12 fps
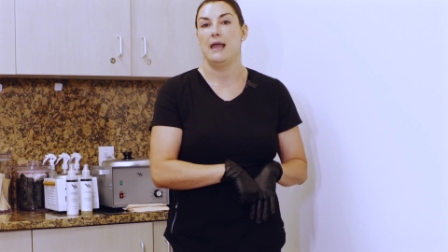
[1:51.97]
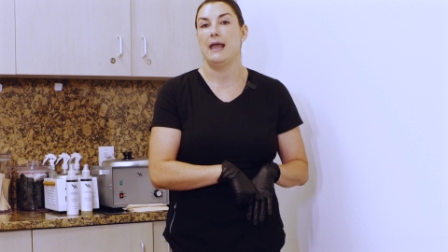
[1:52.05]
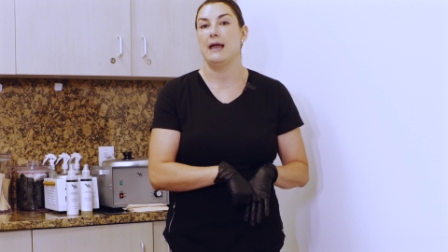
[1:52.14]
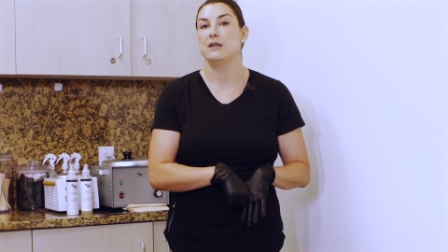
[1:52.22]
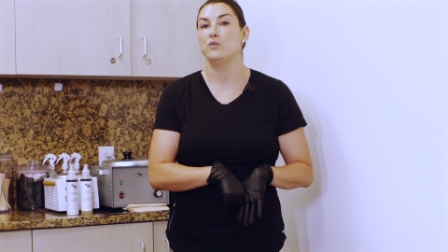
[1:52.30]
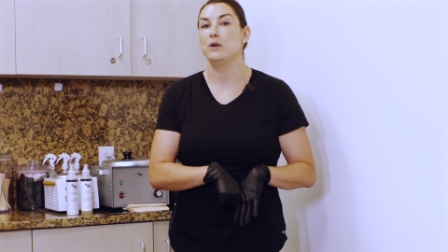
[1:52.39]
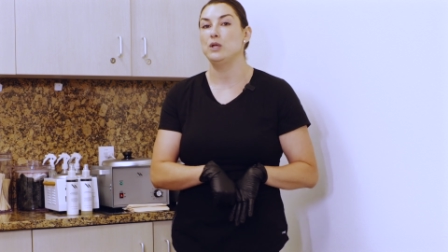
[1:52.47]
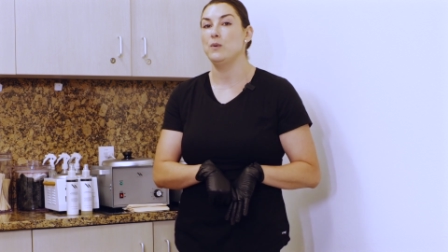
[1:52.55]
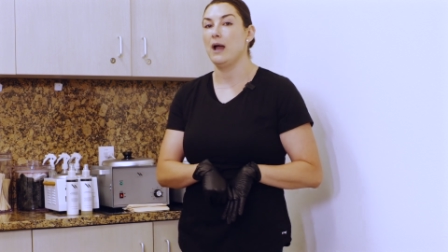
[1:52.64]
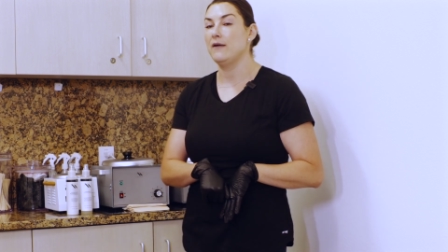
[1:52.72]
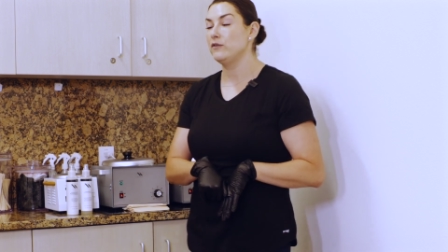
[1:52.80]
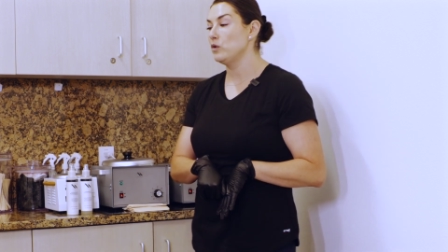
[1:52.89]
And when you
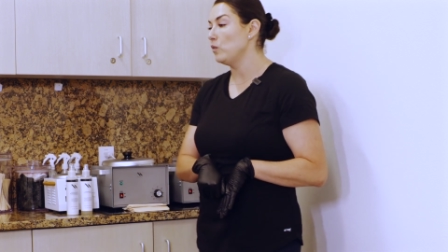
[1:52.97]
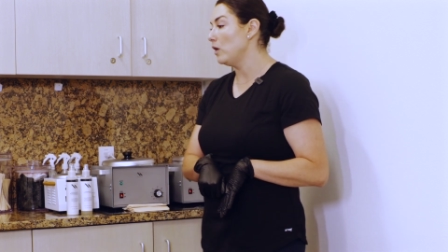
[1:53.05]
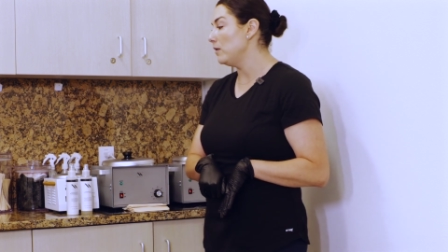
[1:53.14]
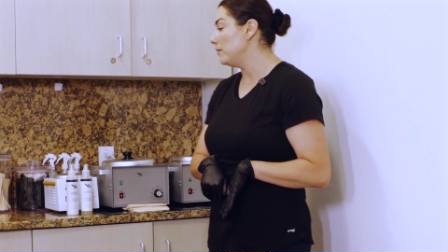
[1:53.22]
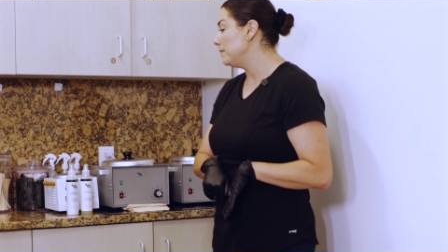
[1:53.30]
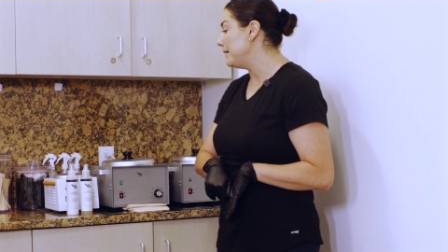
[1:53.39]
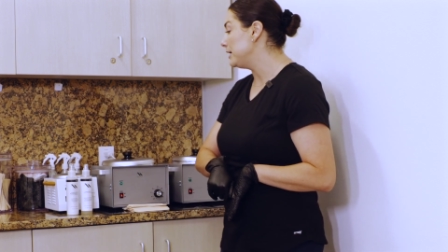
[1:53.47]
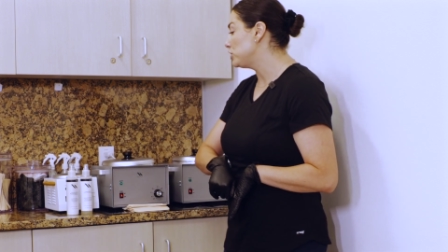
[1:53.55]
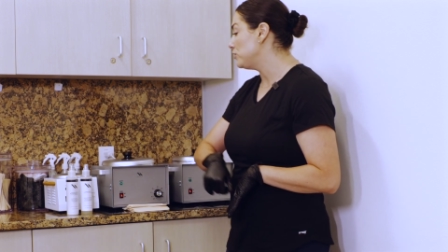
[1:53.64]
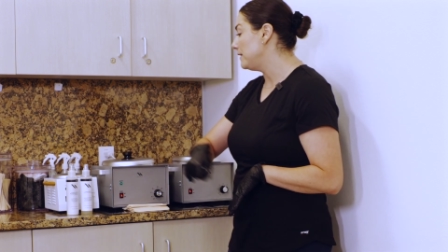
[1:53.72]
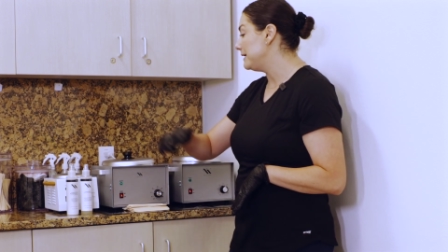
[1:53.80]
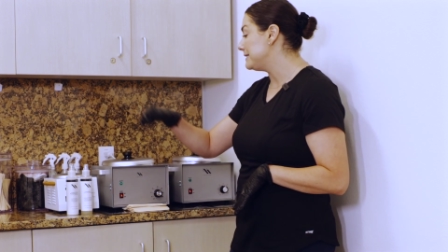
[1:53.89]
have your warmer, make
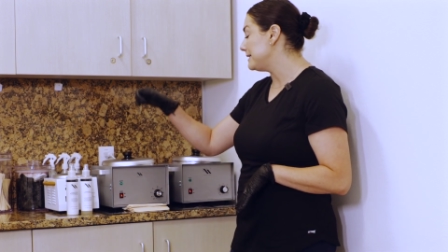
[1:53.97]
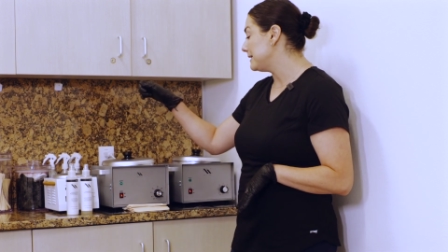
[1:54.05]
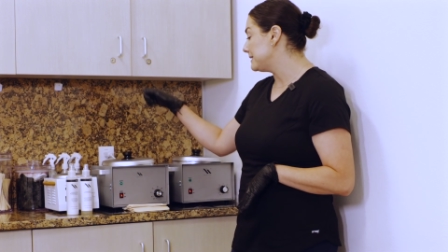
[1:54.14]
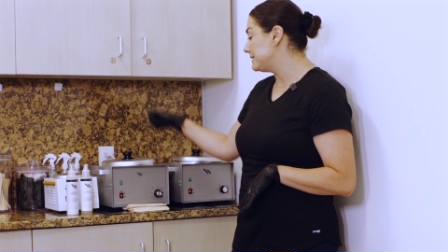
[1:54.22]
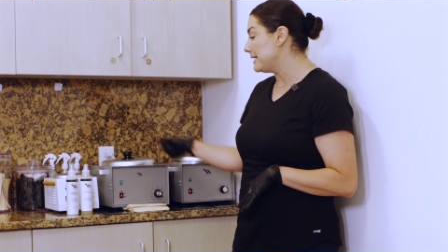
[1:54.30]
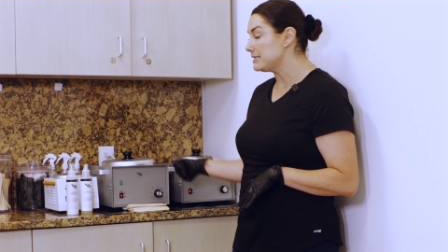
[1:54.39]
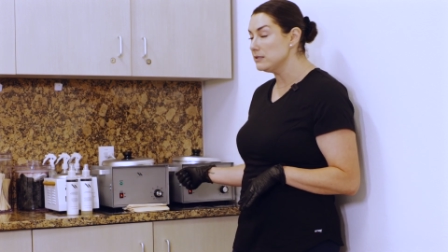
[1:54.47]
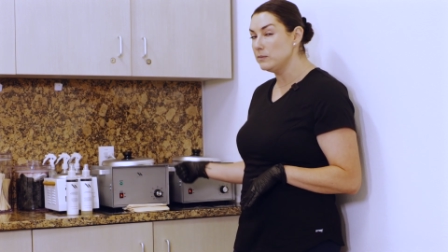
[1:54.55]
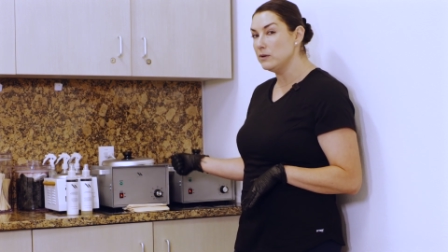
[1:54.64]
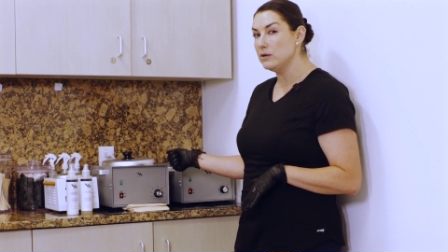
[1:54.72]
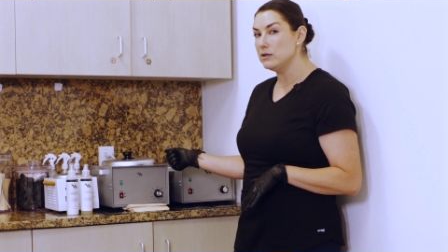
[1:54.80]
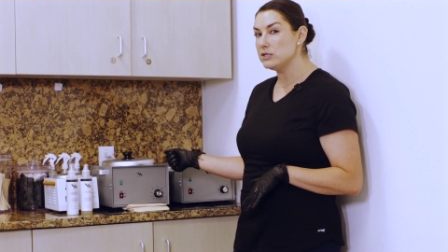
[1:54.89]
sure that it's
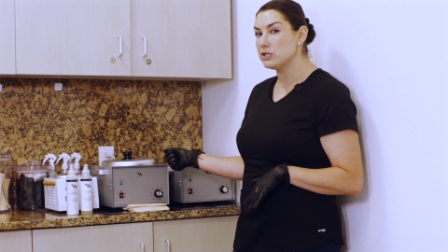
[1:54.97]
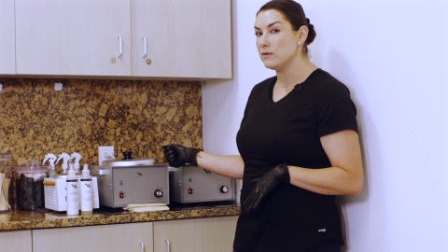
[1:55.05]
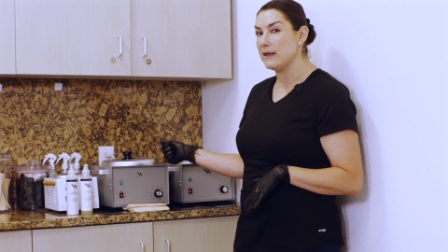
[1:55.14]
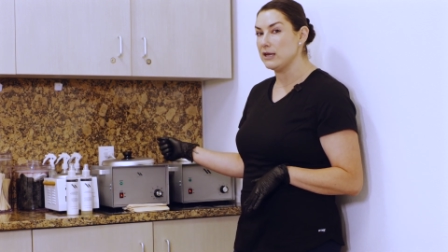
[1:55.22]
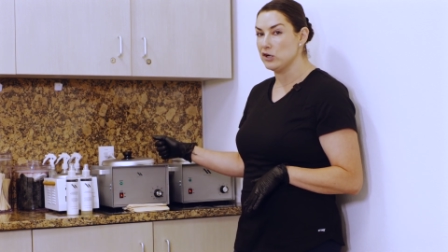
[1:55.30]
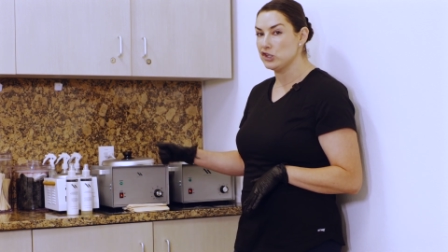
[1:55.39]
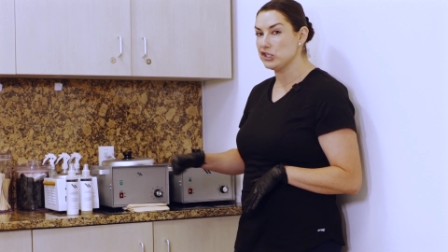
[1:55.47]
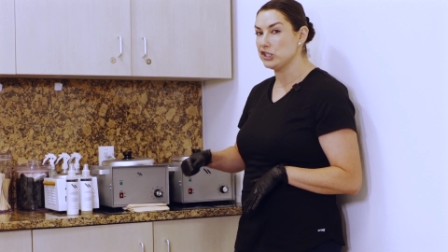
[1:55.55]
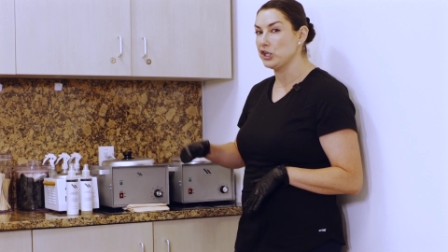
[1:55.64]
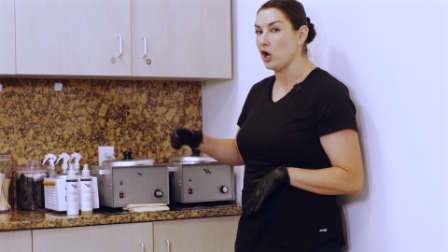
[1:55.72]
accessible so that you're just an